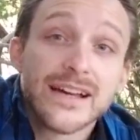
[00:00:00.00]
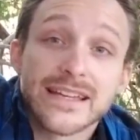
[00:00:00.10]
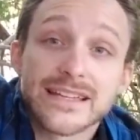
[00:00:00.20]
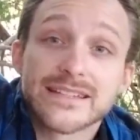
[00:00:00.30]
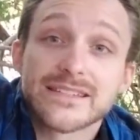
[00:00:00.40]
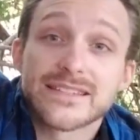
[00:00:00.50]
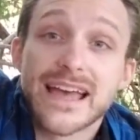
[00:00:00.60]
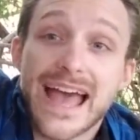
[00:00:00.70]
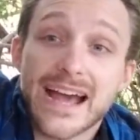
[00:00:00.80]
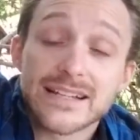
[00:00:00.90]
is
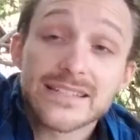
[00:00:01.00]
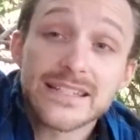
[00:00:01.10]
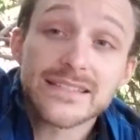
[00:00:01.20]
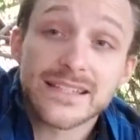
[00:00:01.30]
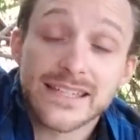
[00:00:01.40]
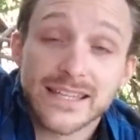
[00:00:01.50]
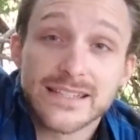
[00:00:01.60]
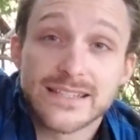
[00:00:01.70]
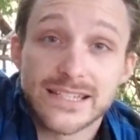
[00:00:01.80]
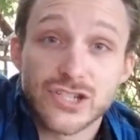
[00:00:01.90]
asking the
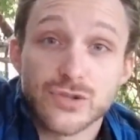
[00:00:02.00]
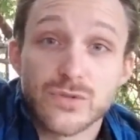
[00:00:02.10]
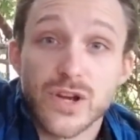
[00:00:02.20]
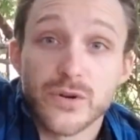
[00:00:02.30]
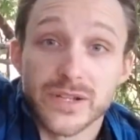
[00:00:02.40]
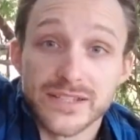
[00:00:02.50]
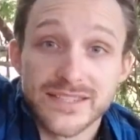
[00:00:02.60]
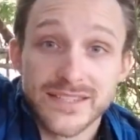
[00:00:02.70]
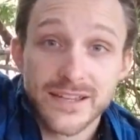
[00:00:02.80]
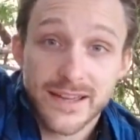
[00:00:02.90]
kid, did you
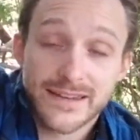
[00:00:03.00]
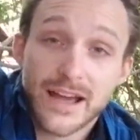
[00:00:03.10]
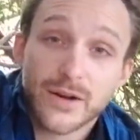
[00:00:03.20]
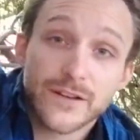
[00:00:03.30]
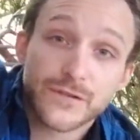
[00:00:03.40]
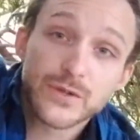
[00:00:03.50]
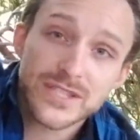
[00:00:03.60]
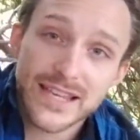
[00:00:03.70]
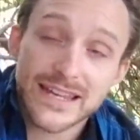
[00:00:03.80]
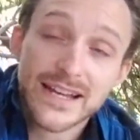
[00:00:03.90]
notice? Now, if you
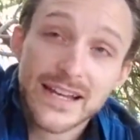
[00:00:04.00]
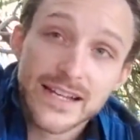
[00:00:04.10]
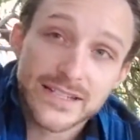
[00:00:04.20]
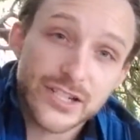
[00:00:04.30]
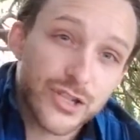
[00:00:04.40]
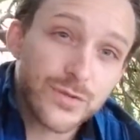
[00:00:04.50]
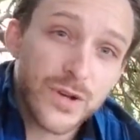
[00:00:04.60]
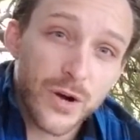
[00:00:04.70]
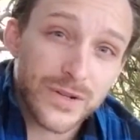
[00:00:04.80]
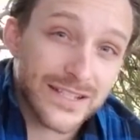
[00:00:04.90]
say, did you
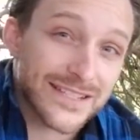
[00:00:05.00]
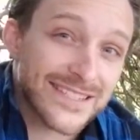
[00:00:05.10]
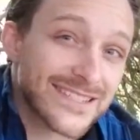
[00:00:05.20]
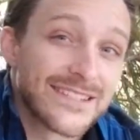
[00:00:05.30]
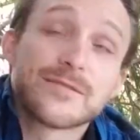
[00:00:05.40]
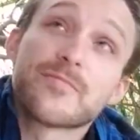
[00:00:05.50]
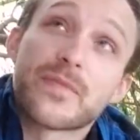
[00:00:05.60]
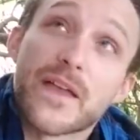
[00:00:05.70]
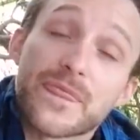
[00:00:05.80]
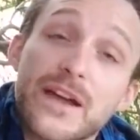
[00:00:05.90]
notice
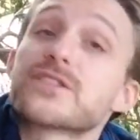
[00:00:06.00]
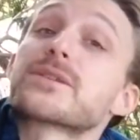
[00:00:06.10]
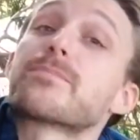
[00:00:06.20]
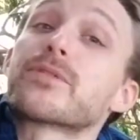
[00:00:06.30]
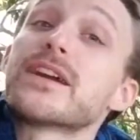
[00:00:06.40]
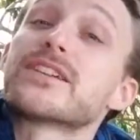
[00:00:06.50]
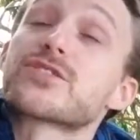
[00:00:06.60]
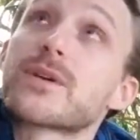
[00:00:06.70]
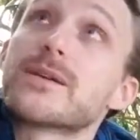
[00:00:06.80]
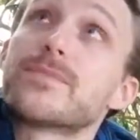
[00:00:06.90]
that there's a branch
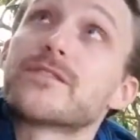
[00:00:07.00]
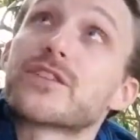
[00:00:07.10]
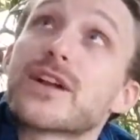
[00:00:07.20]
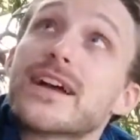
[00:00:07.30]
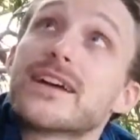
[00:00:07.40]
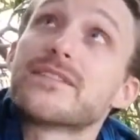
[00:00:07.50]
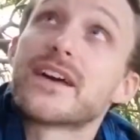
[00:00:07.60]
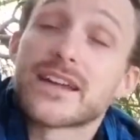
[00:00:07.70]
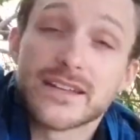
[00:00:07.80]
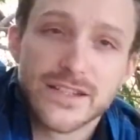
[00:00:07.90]
right above your head?
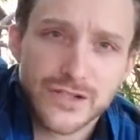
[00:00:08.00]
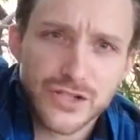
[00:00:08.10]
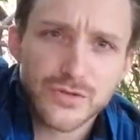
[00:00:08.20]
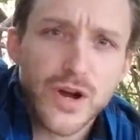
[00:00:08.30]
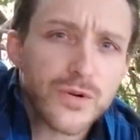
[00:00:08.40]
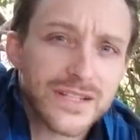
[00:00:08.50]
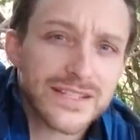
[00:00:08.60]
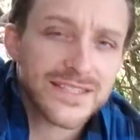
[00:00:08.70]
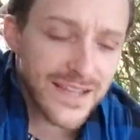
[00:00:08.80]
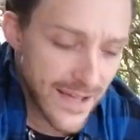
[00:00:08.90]
Did you
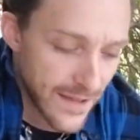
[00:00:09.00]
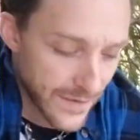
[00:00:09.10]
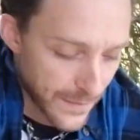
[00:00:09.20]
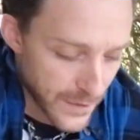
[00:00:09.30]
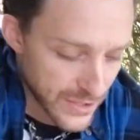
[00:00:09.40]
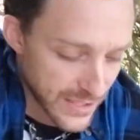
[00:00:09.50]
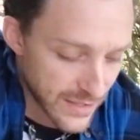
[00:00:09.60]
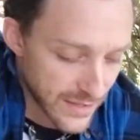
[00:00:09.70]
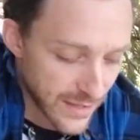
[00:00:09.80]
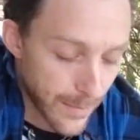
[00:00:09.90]
notice that there's
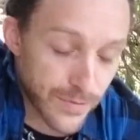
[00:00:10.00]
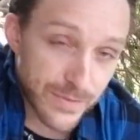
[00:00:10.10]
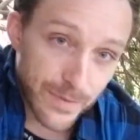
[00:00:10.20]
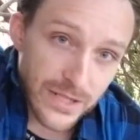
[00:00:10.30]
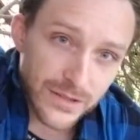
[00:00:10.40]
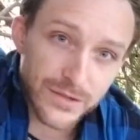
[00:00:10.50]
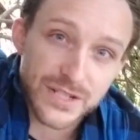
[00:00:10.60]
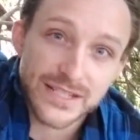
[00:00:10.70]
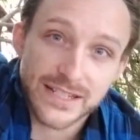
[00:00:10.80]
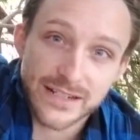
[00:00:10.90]
a sprinkler
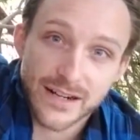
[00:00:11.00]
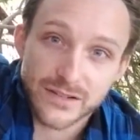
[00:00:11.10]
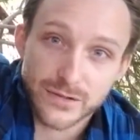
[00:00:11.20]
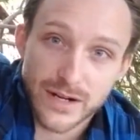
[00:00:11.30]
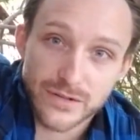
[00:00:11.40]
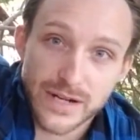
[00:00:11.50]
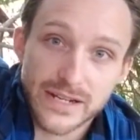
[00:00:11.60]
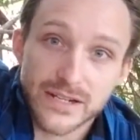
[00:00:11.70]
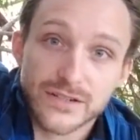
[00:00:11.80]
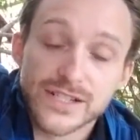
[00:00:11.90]
sticking out of the ground right
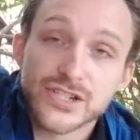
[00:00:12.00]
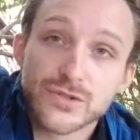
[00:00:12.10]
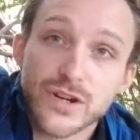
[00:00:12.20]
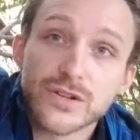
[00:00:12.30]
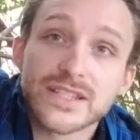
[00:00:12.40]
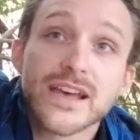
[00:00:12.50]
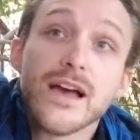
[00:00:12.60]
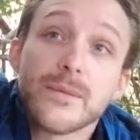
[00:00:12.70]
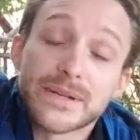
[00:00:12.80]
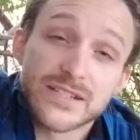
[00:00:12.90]
here? Did you notice?
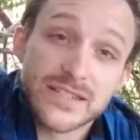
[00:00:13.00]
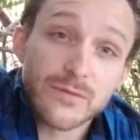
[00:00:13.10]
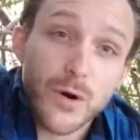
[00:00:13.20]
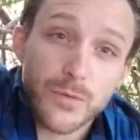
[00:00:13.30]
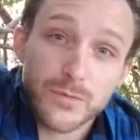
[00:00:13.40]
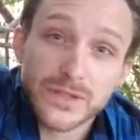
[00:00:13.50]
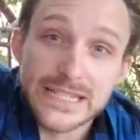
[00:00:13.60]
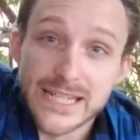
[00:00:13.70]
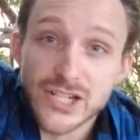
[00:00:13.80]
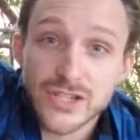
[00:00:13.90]
Because then what we're really
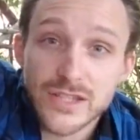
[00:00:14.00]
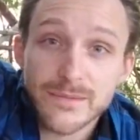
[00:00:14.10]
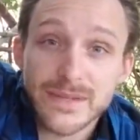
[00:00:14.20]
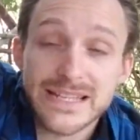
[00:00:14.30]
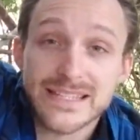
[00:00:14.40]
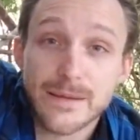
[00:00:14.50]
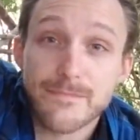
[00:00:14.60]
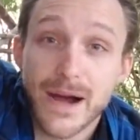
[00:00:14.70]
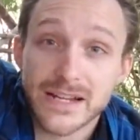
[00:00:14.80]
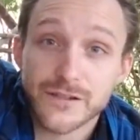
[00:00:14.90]
teaching them is a
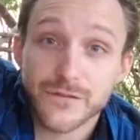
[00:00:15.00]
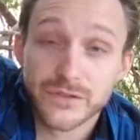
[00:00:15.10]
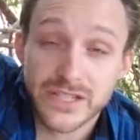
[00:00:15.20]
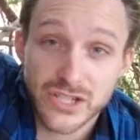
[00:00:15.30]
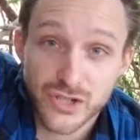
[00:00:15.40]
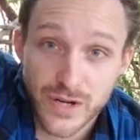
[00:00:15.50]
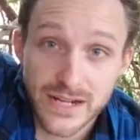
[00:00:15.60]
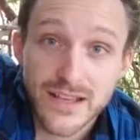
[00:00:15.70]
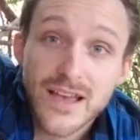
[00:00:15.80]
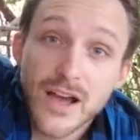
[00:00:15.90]
mindfulness trait.
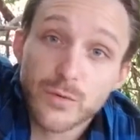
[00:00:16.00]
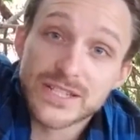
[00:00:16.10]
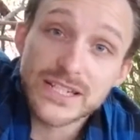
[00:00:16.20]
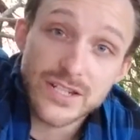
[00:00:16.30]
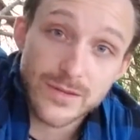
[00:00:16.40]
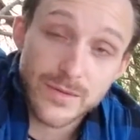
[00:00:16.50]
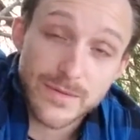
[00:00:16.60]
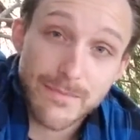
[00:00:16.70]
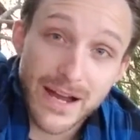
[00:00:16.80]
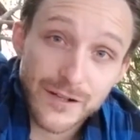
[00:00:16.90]
We're teaching them to be
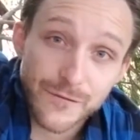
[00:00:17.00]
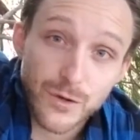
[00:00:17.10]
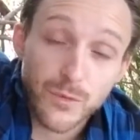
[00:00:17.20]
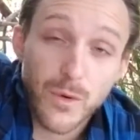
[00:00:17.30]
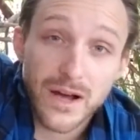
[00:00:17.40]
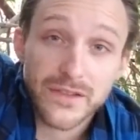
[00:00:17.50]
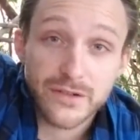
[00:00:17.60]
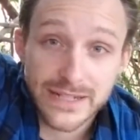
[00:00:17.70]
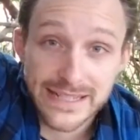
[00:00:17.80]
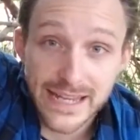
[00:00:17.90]
mindful while
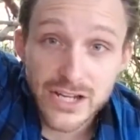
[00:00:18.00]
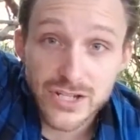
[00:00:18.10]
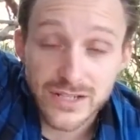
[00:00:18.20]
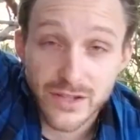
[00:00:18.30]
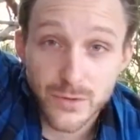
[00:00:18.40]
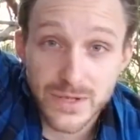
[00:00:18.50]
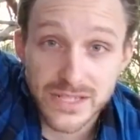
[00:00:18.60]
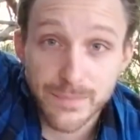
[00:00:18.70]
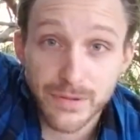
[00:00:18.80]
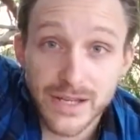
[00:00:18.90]
they're engaging in their
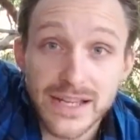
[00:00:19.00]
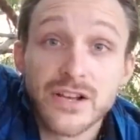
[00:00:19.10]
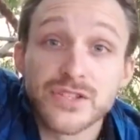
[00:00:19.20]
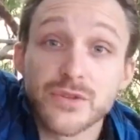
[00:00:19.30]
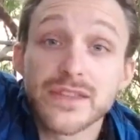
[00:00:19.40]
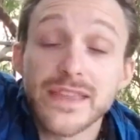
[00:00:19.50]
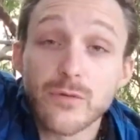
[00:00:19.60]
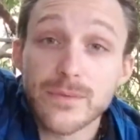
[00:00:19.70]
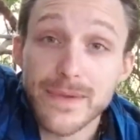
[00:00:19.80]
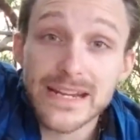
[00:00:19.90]
risk play, so then they
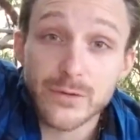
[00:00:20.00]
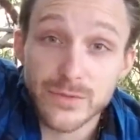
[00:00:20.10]
would make a